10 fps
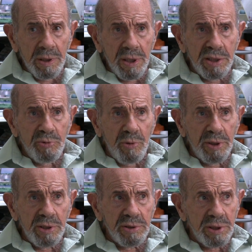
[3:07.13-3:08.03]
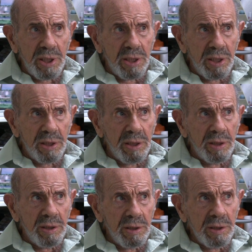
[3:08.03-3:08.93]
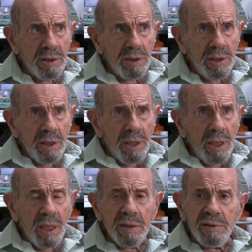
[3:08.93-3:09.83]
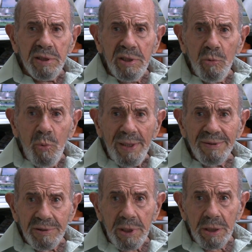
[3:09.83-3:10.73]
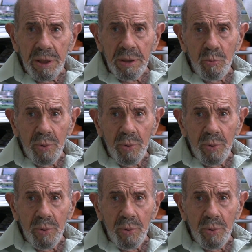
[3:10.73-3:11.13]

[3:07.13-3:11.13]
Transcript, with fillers: That's why you say, uh, I'll see you Wednesday.